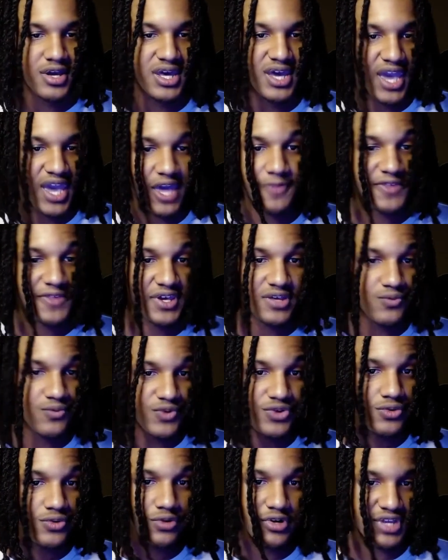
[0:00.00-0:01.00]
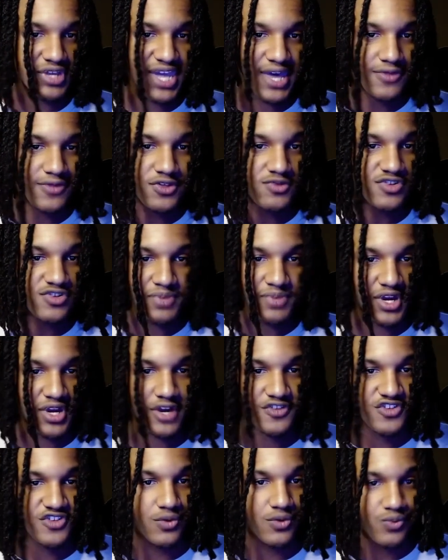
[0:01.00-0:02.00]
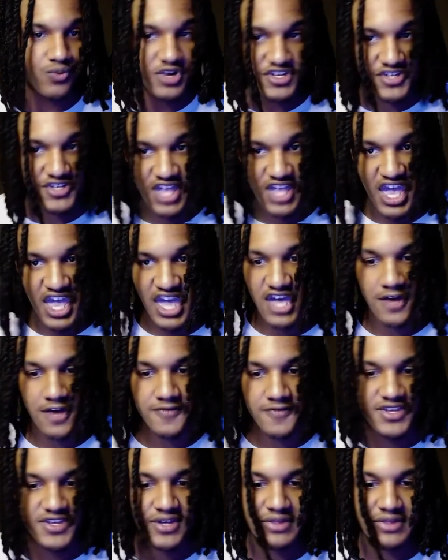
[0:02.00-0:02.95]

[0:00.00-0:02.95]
And then when you look at them compared to the rest of the AFC,